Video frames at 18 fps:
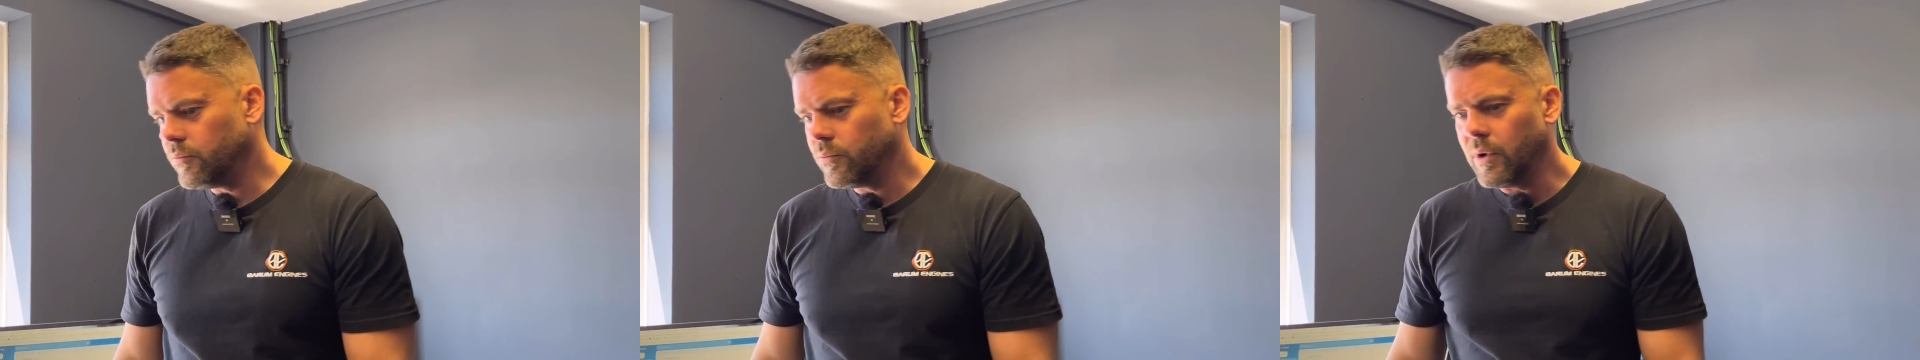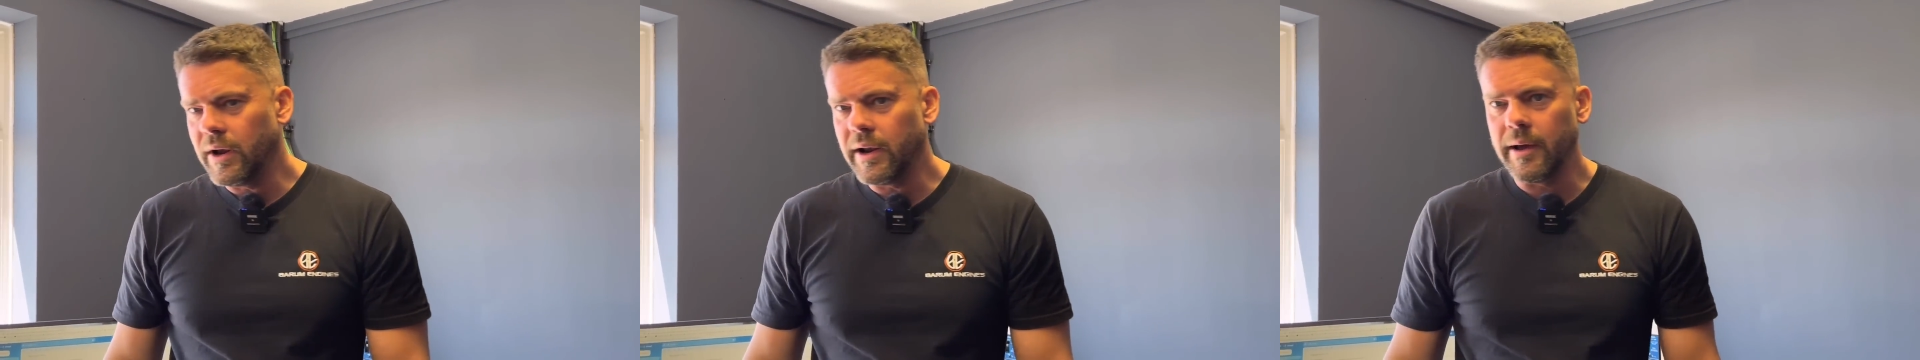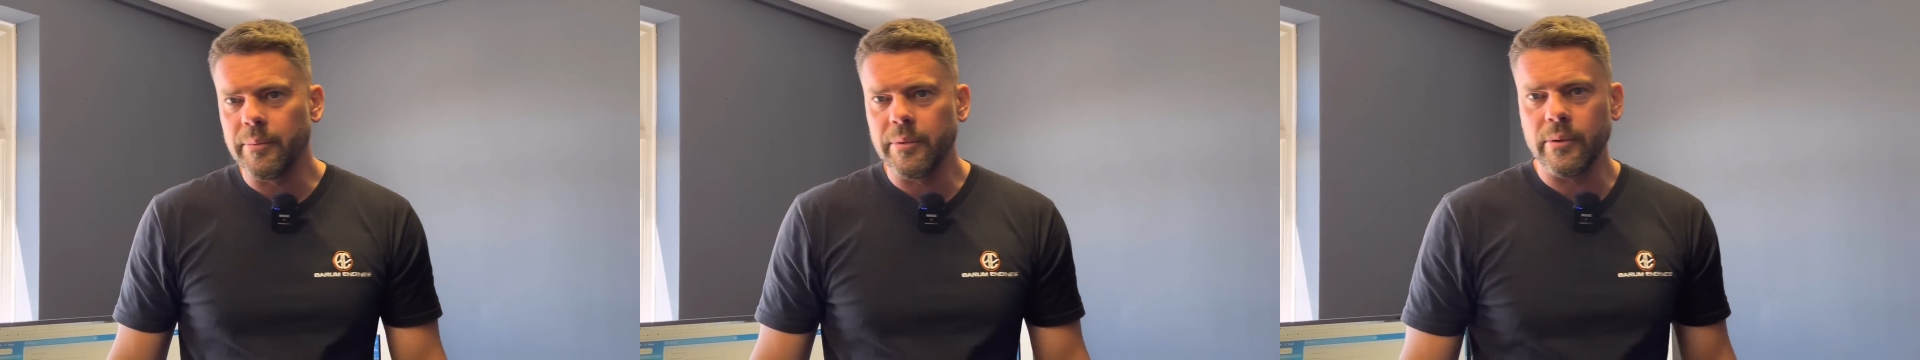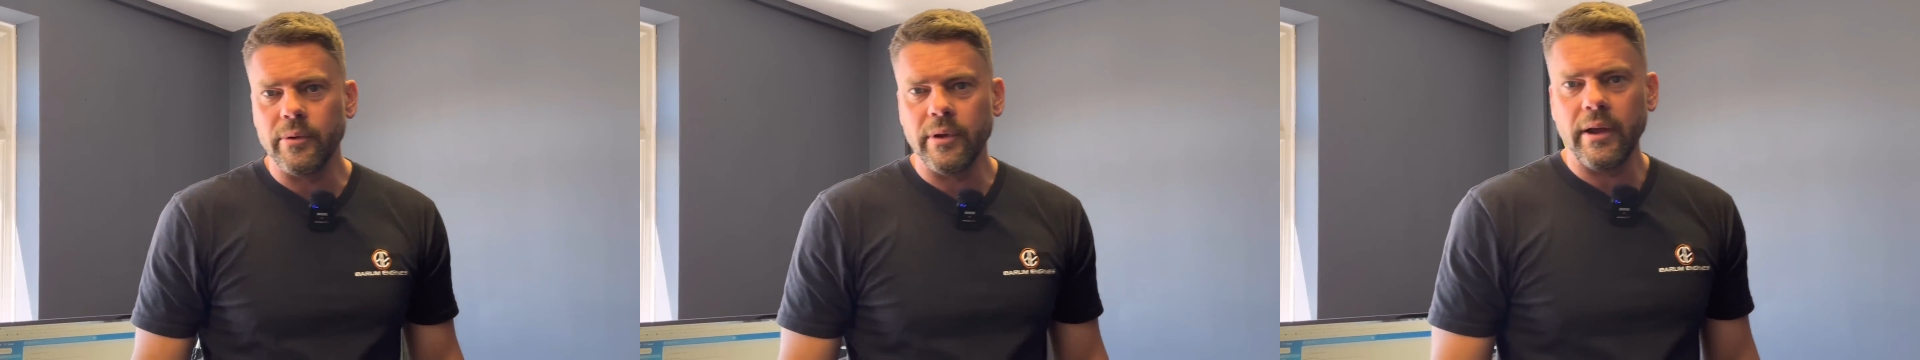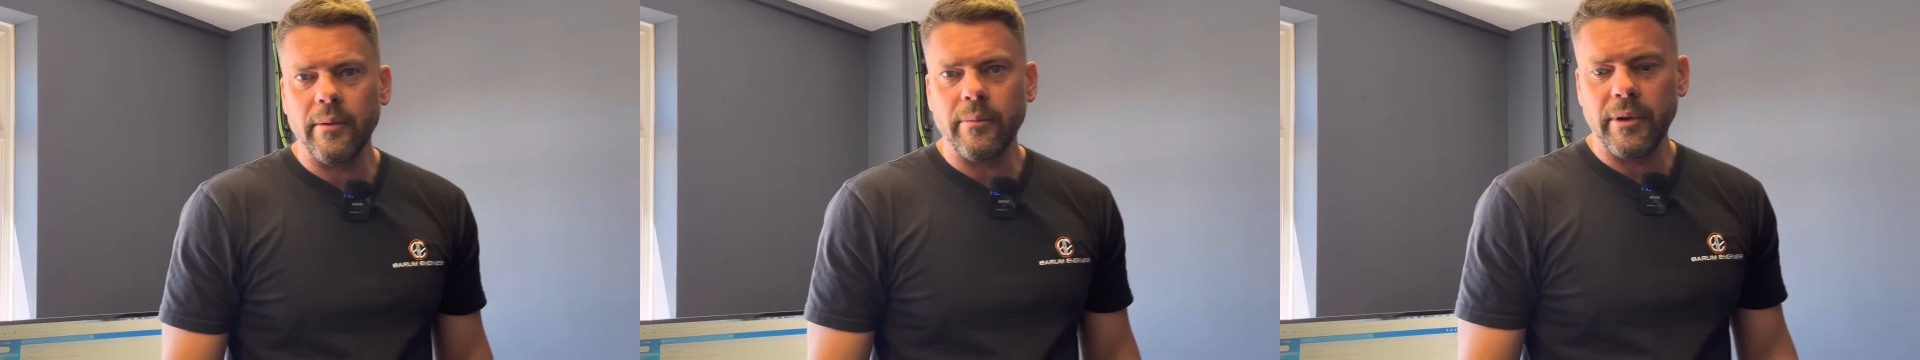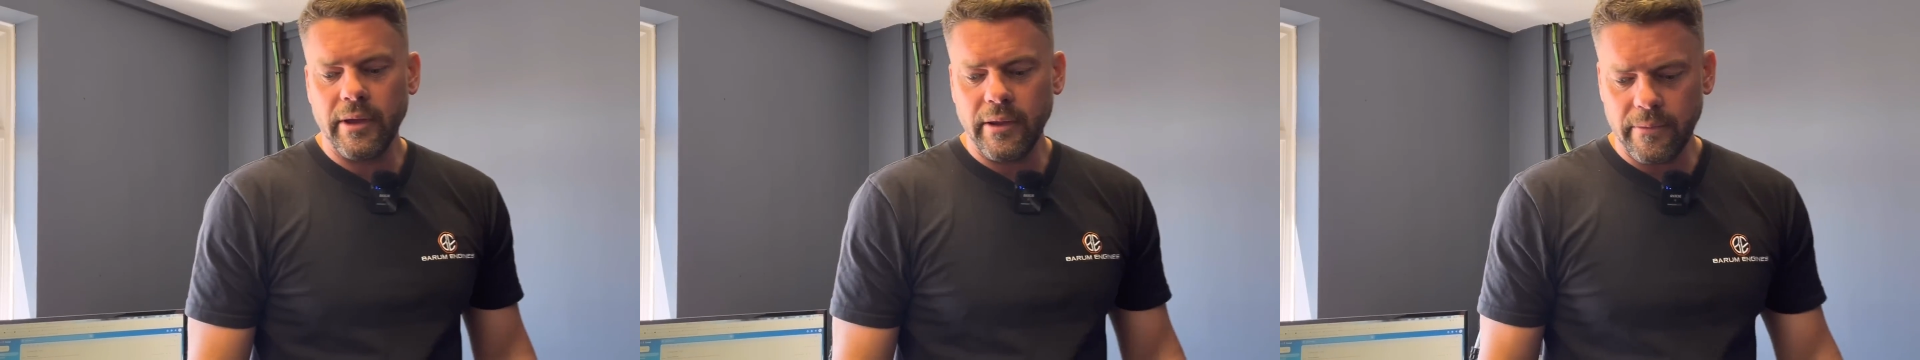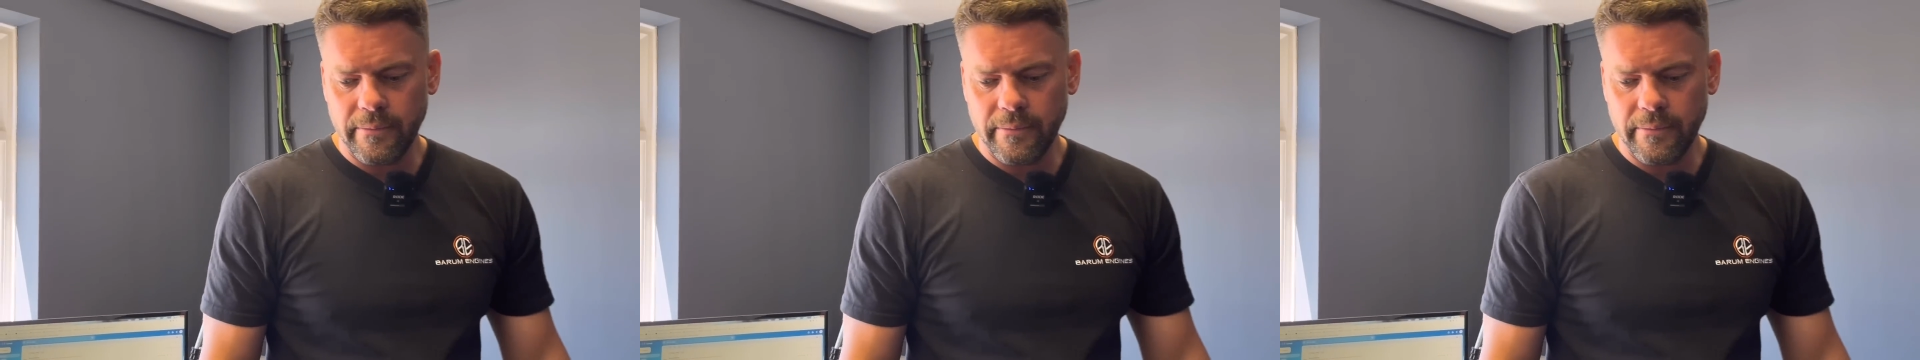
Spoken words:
Well happy with that, mate.